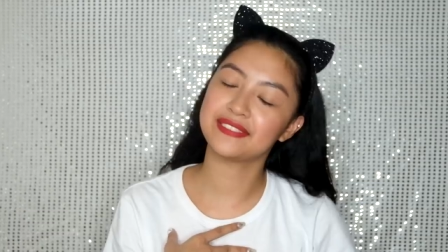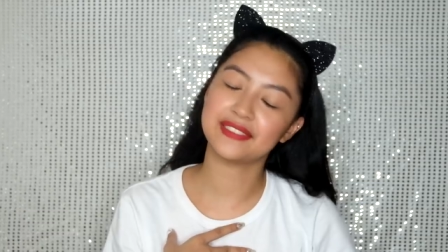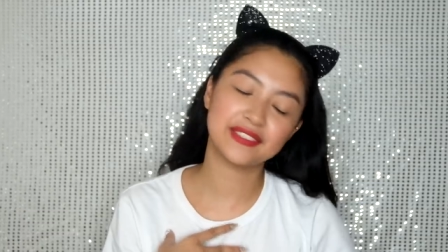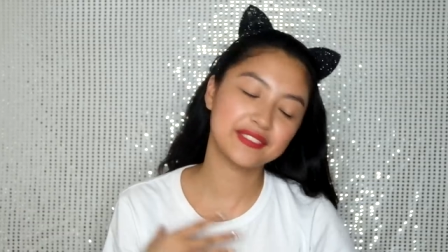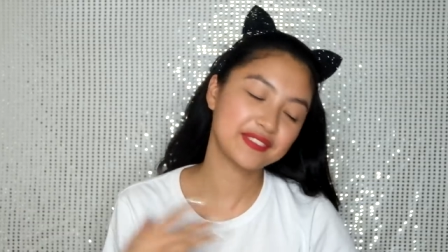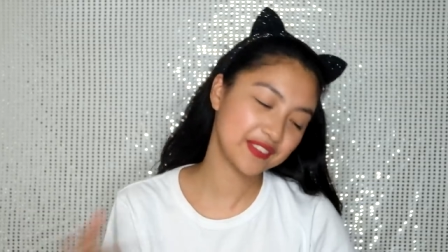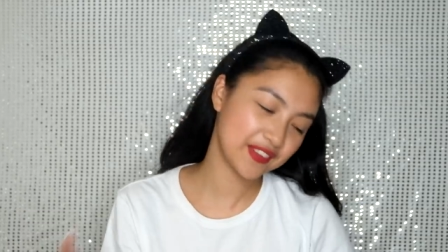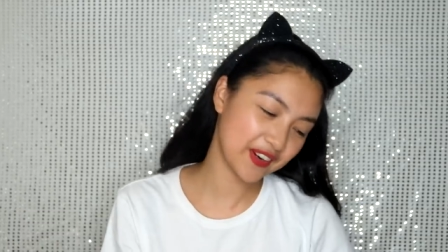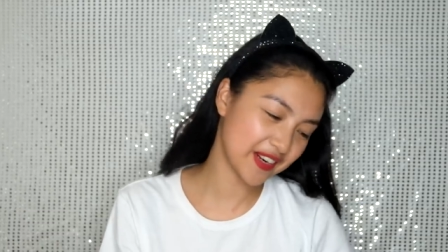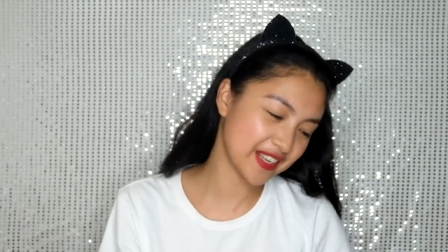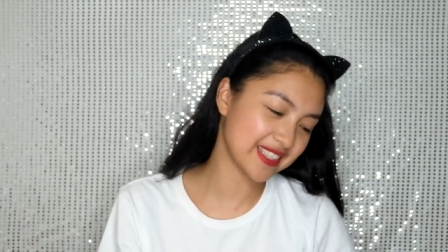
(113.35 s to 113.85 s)

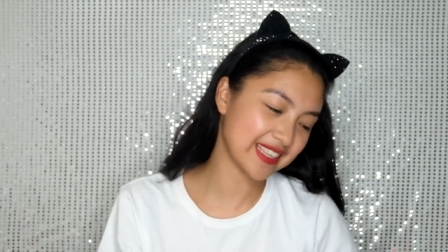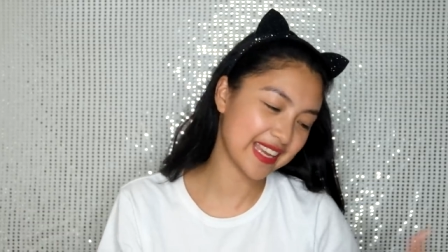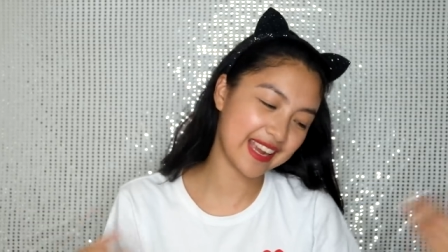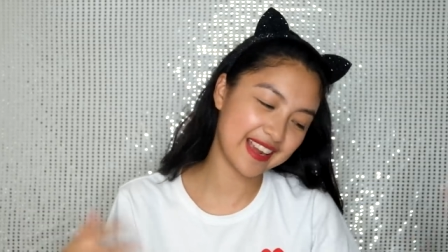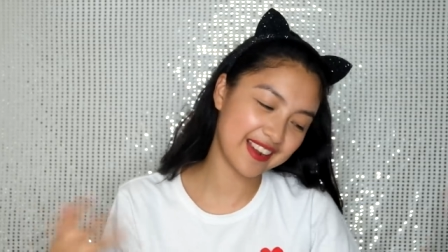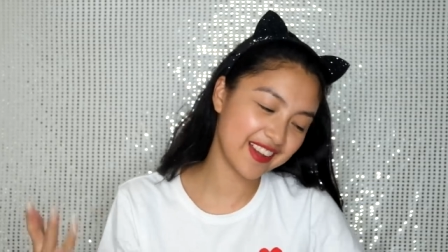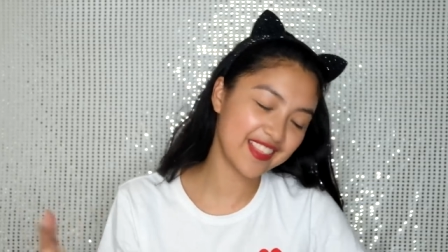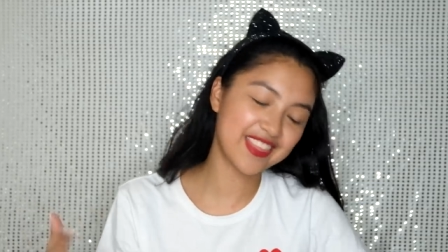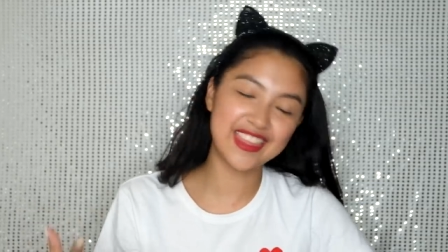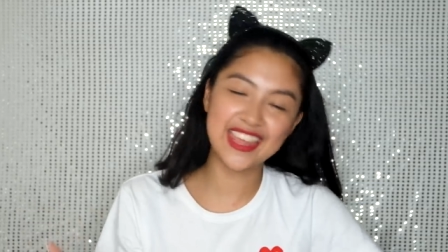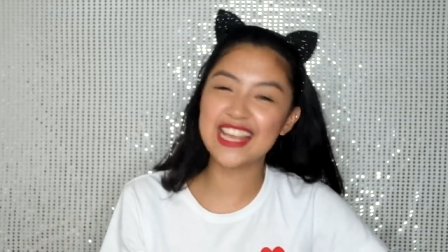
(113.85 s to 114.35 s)
Of course, I
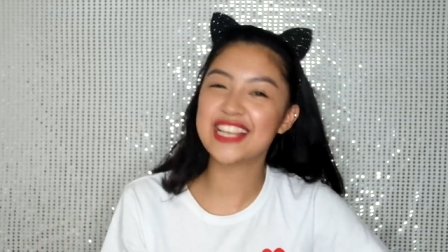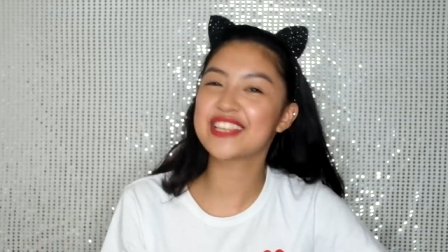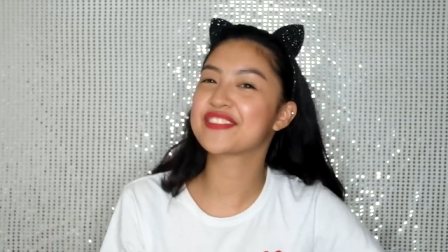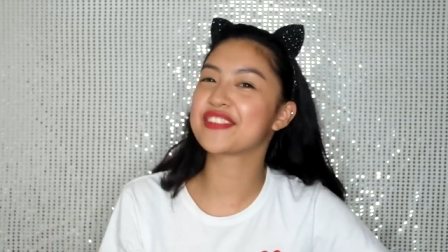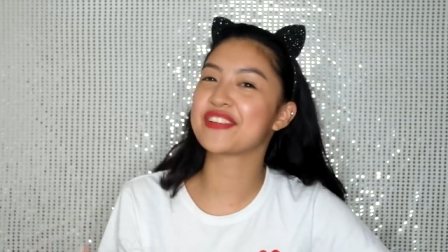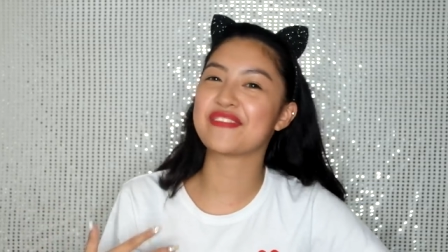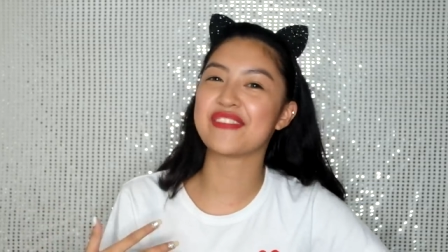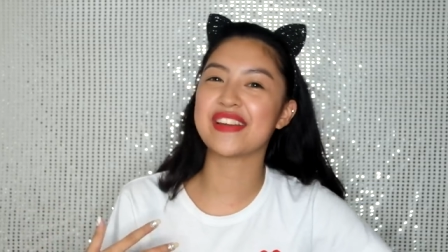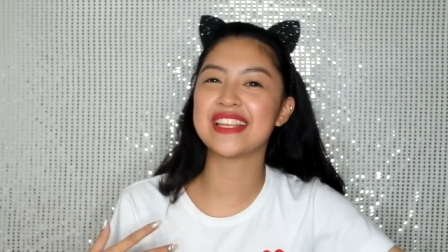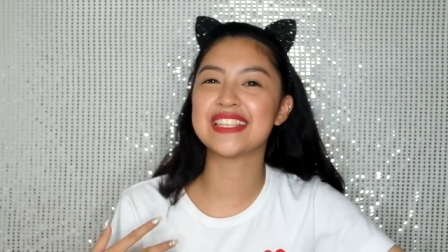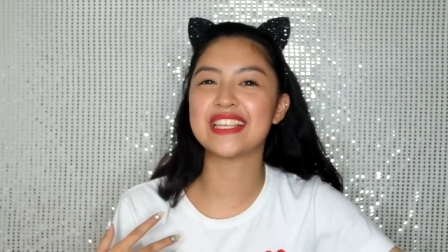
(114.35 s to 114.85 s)
got things for
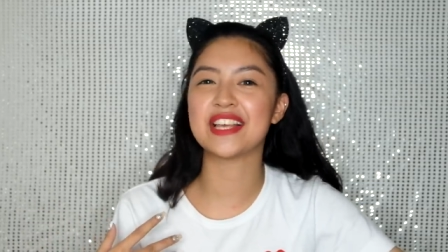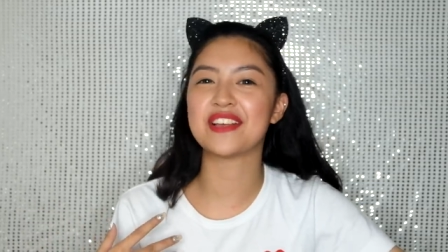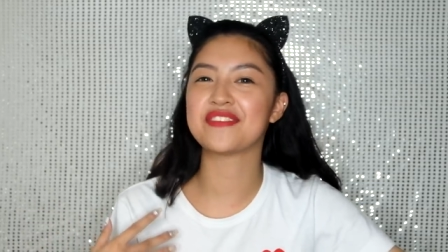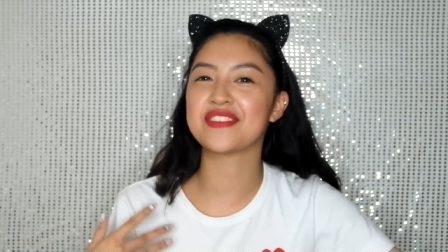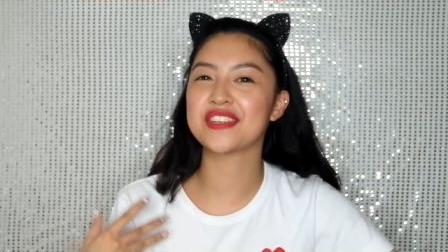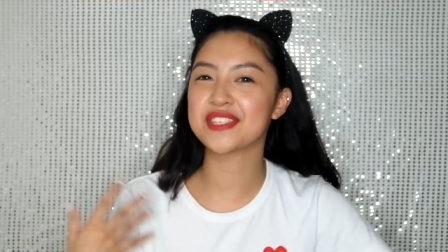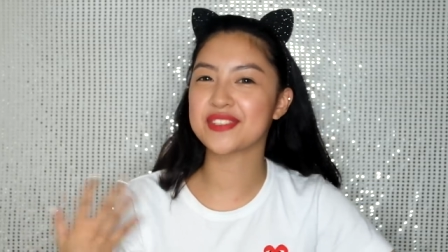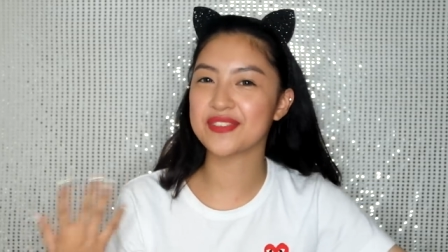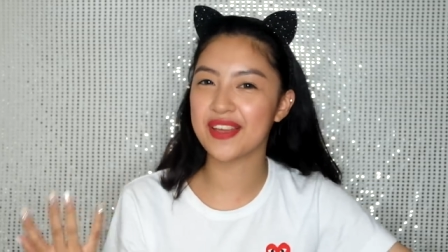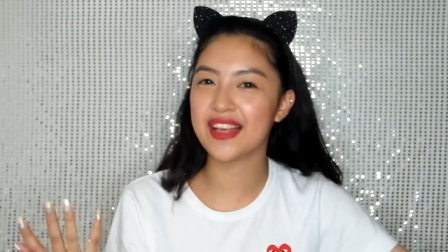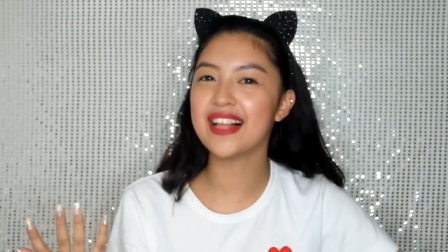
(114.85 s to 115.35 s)
myself
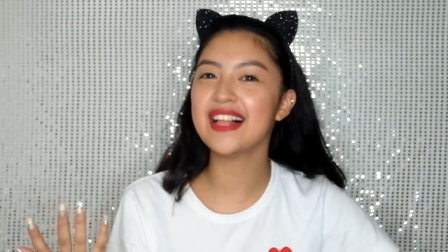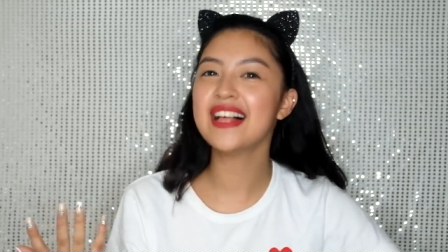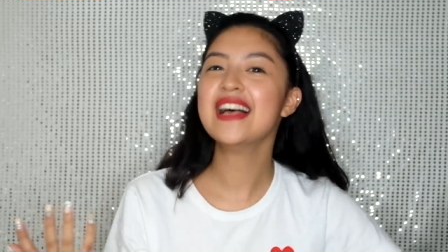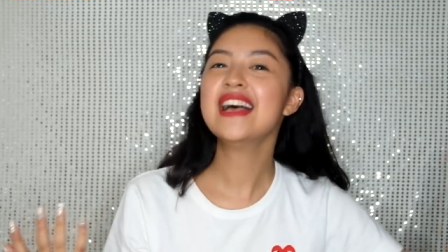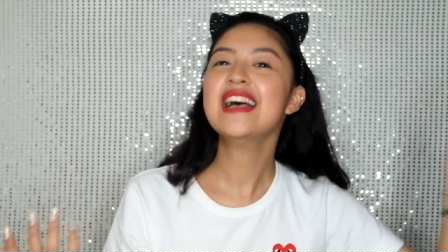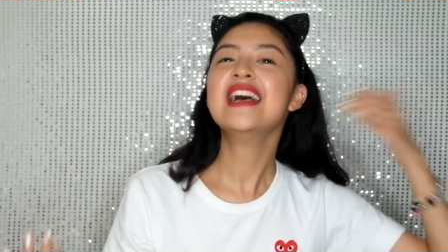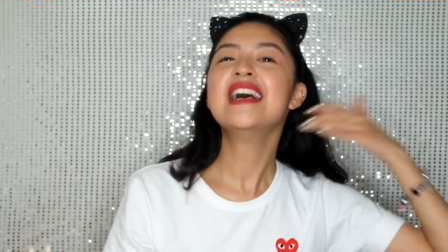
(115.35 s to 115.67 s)
as well.